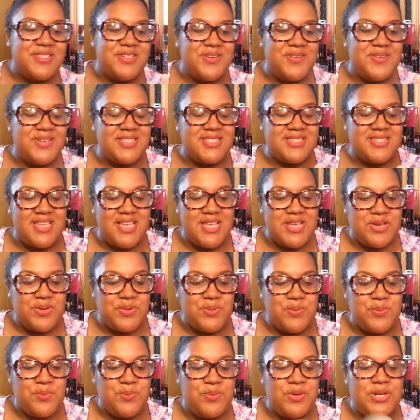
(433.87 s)
So it's like
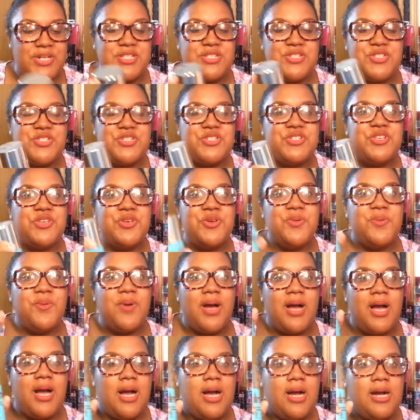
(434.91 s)
once
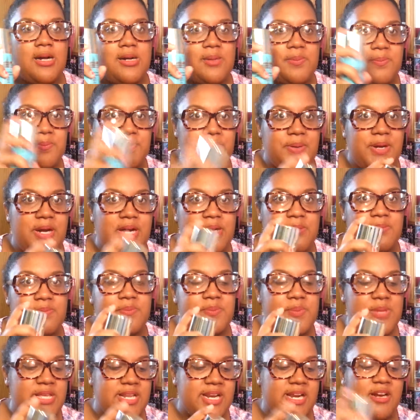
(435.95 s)
you pump
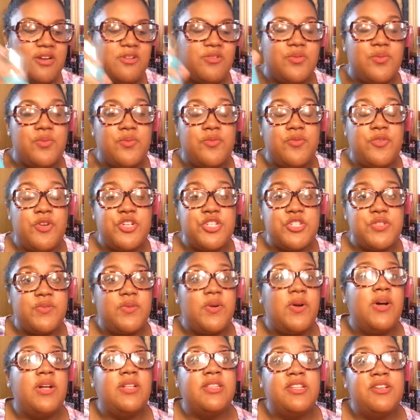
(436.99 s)
it out, first of
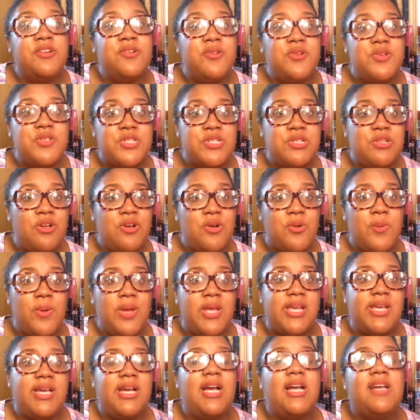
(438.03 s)
all, a little goes a long
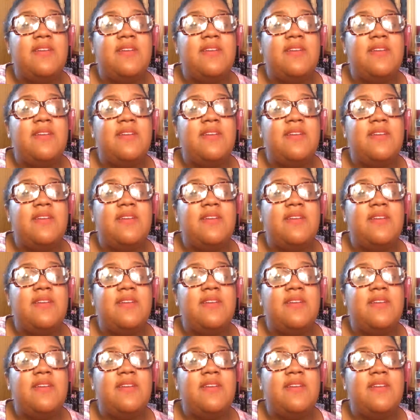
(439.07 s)
way.